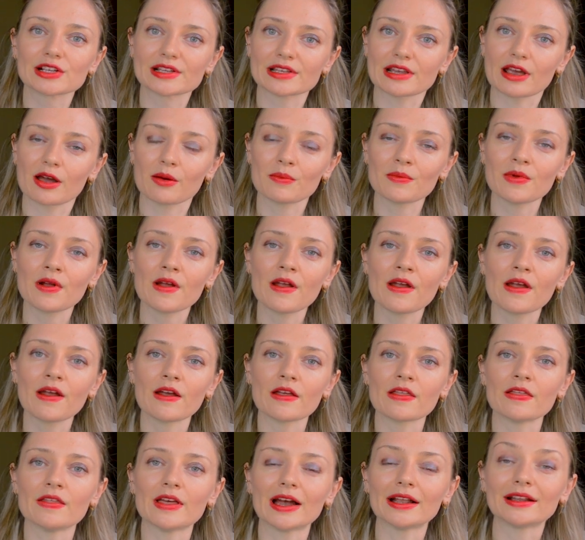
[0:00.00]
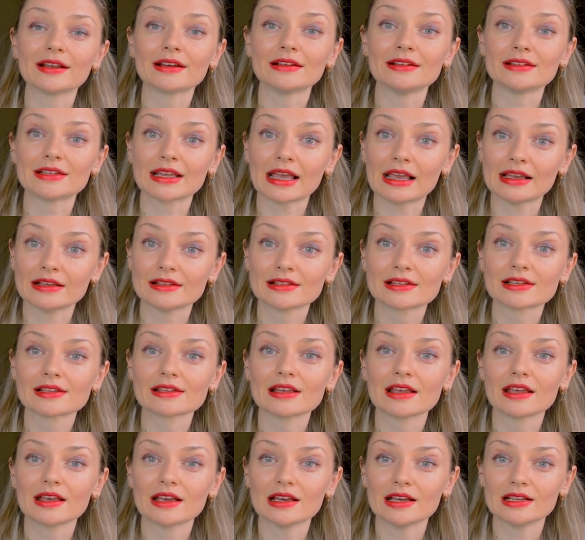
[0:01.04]
exam that
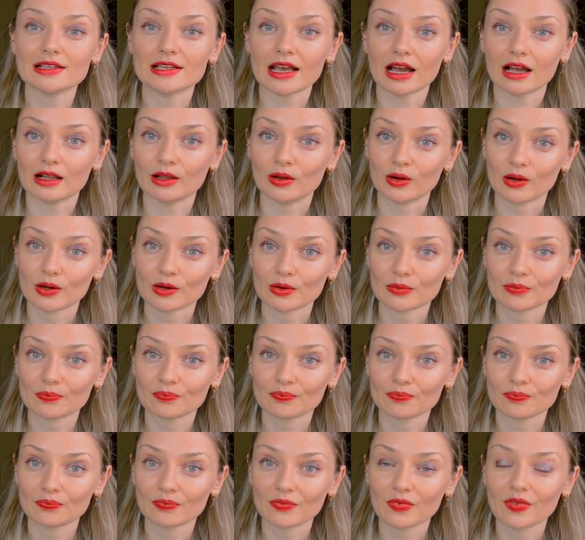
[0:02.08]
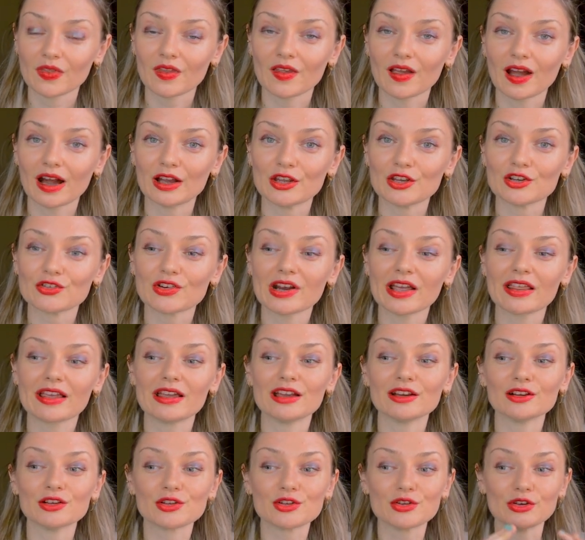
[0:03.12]
contains a dialogue. Are you
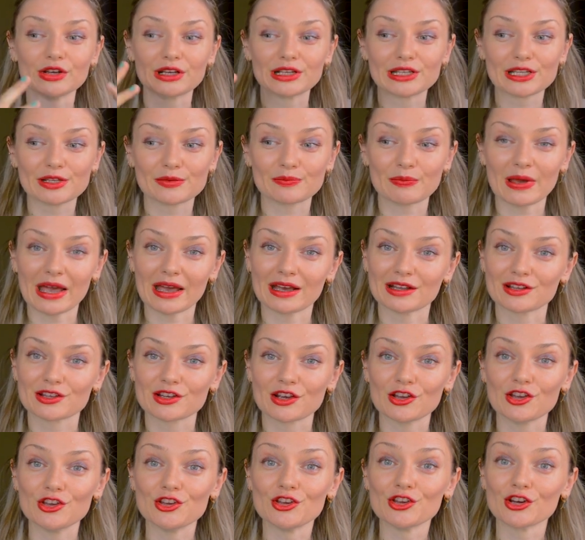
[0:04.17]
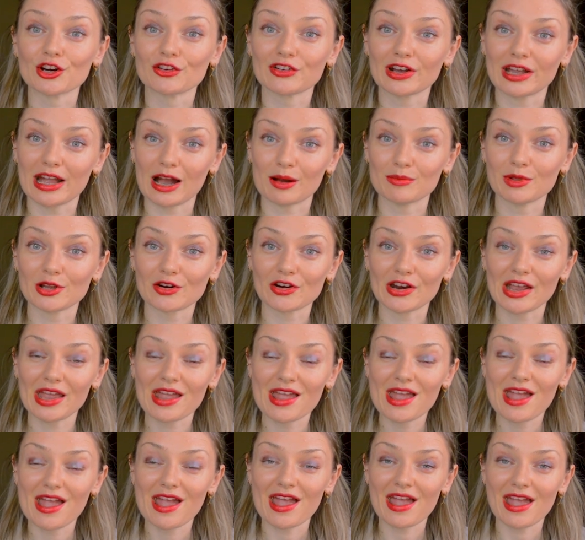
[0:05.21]
ready to expand your
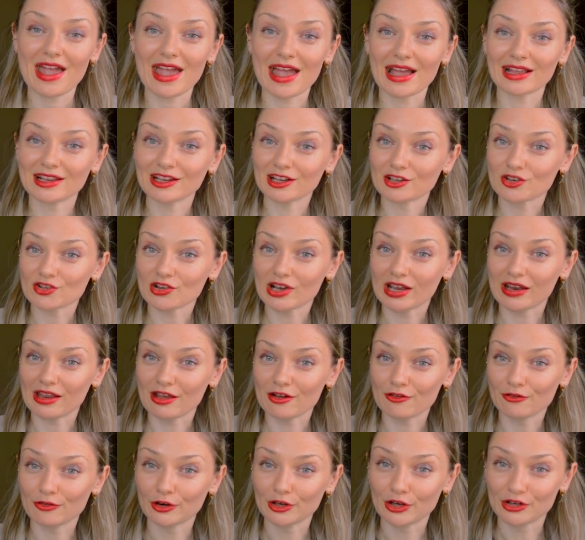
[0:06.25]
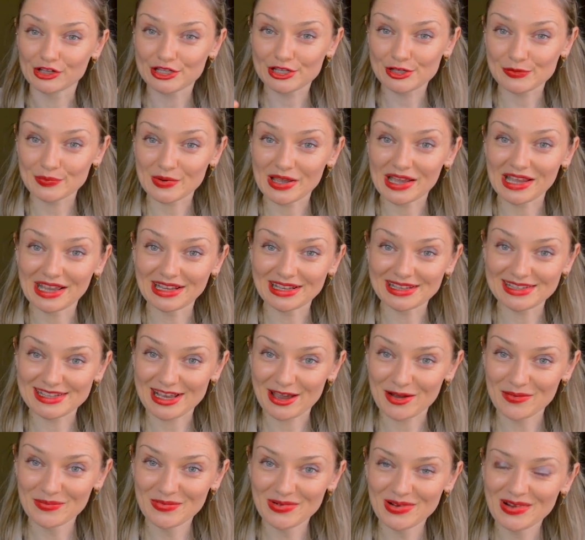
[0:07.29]
vocabulary and get ready for your speaking
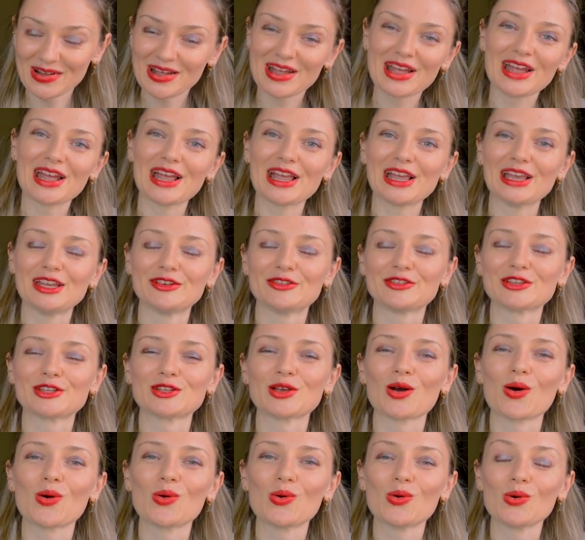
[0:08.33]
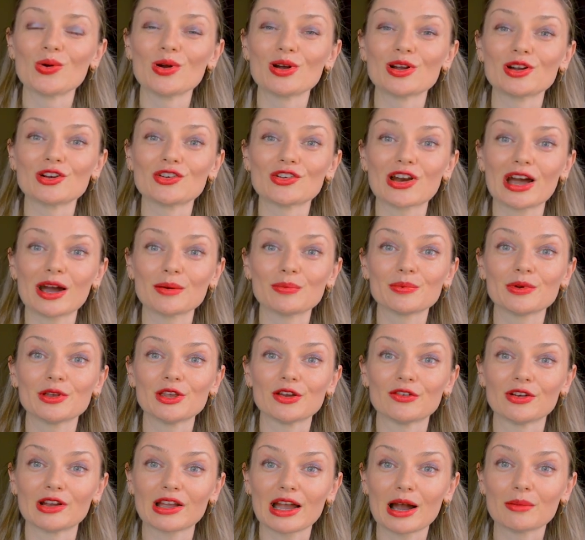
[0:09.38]
exam? If so, grab
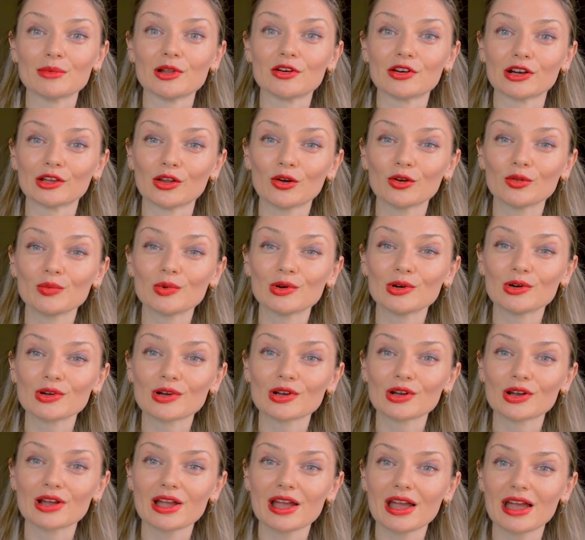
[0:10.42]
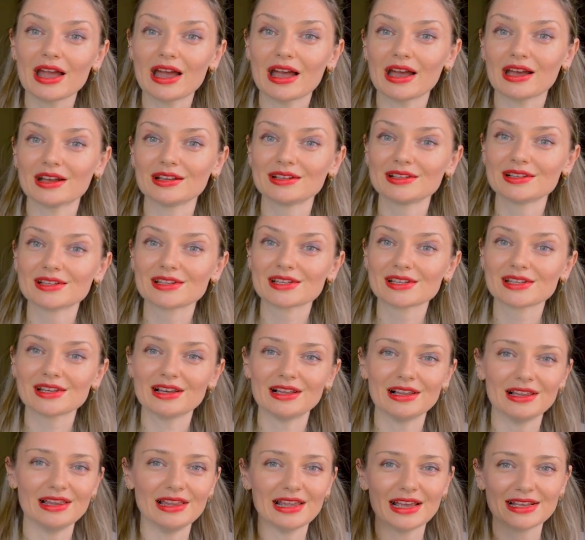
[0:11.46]
your vocabulary notebook and
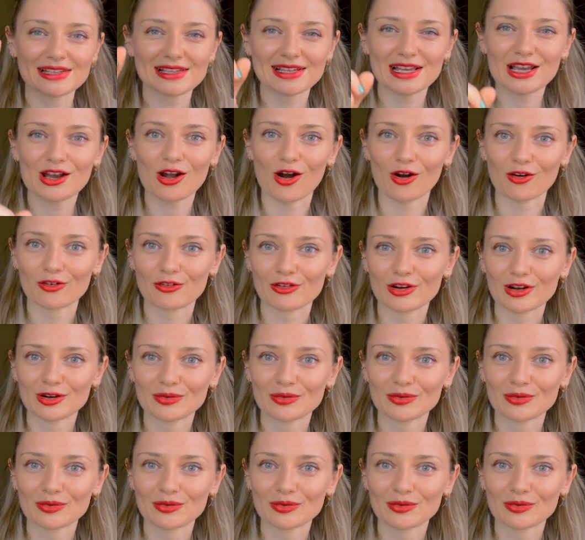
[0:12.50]
let's kick off.